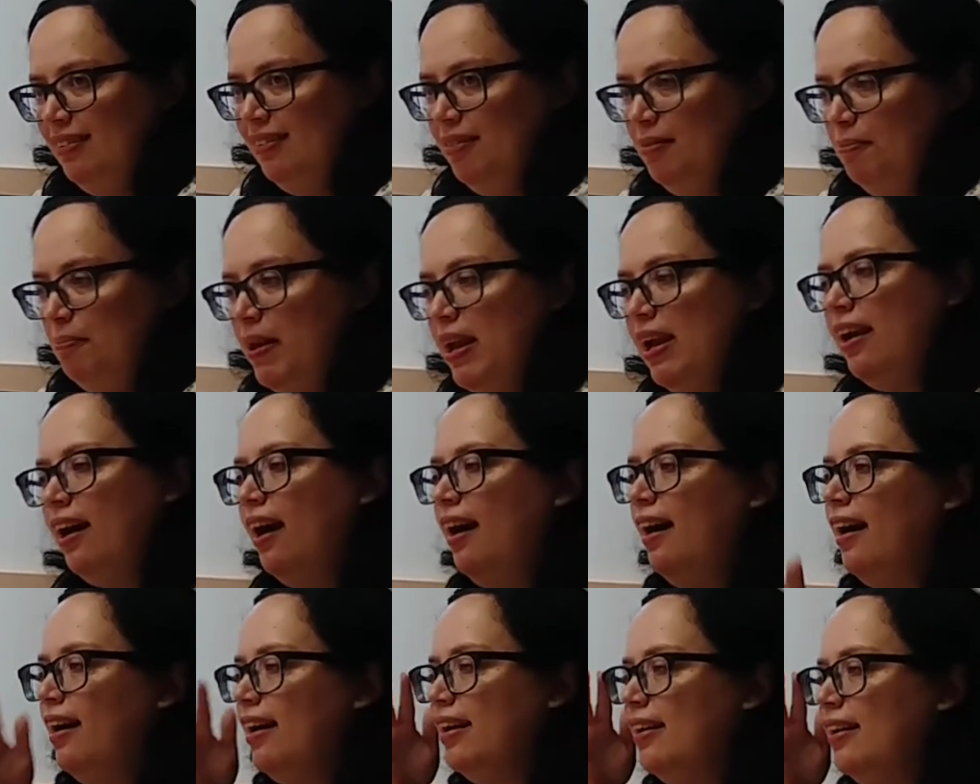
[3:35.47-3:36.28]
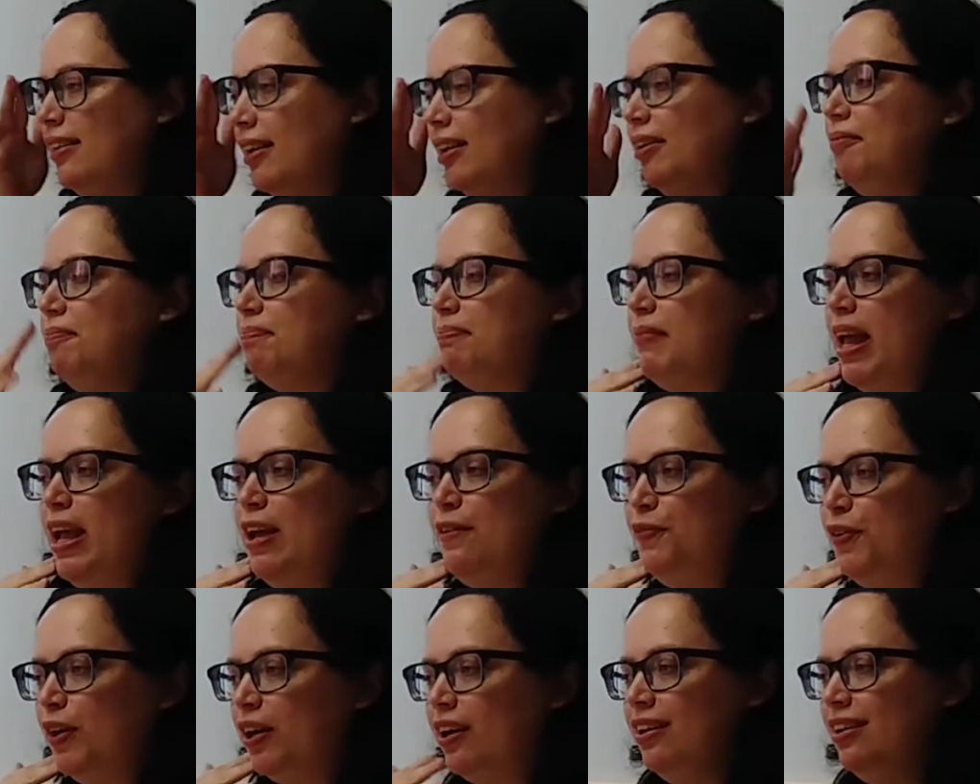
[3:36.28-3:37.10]
Because
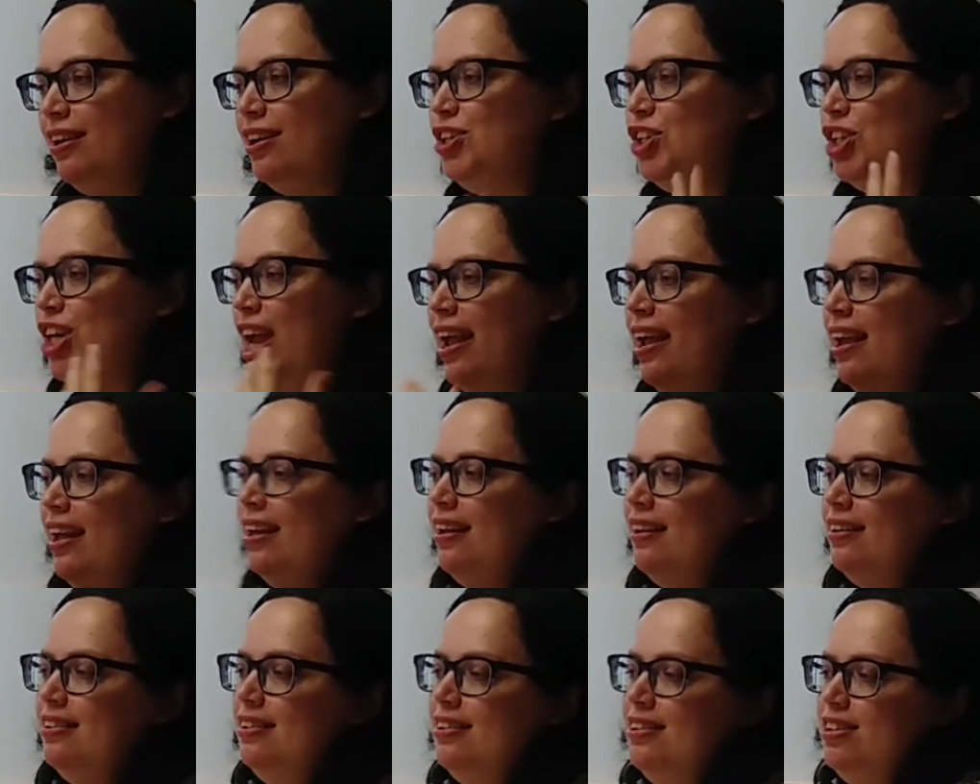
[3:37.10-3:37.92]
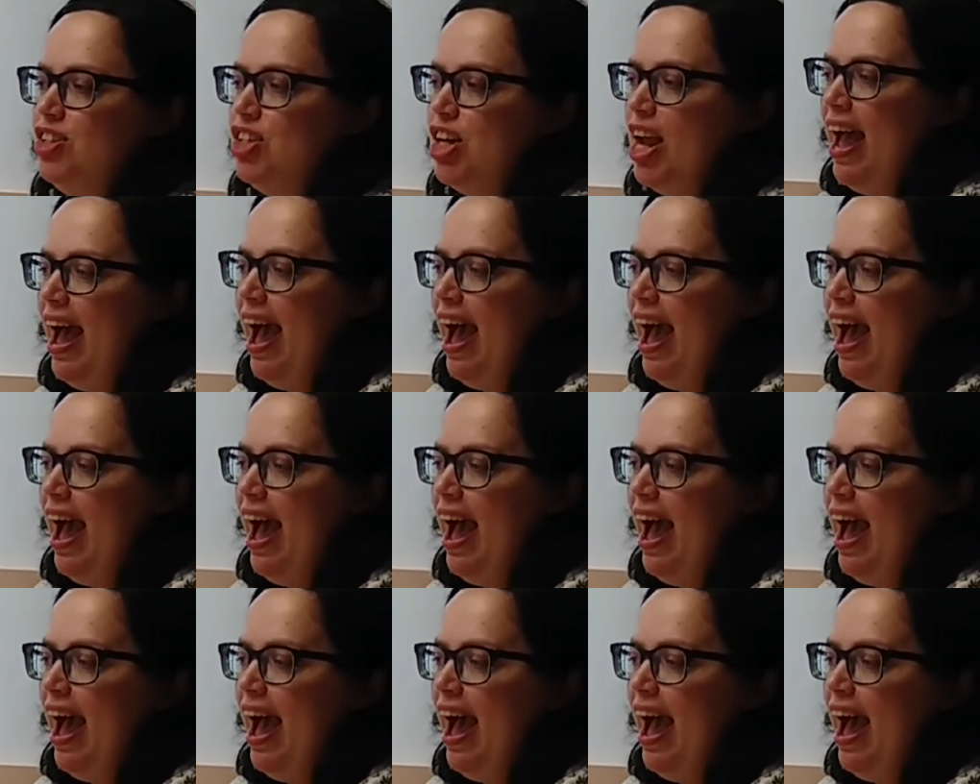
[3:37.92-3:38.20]
if you're going to change